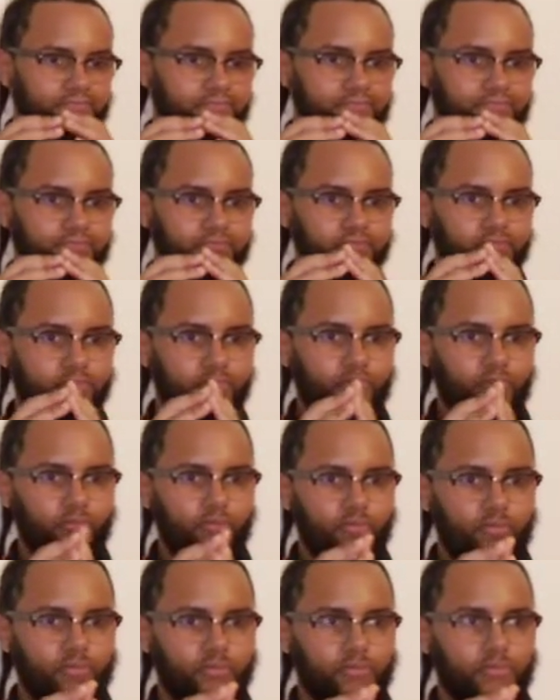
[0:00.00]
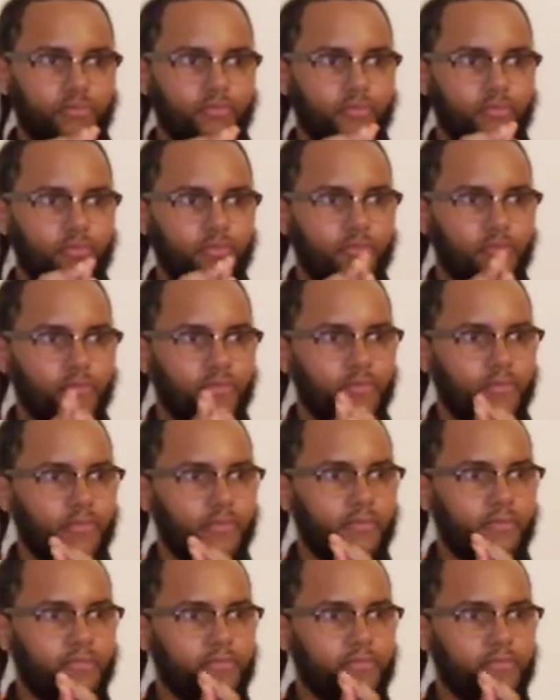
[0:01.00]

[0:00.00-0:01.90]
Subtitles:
(silence)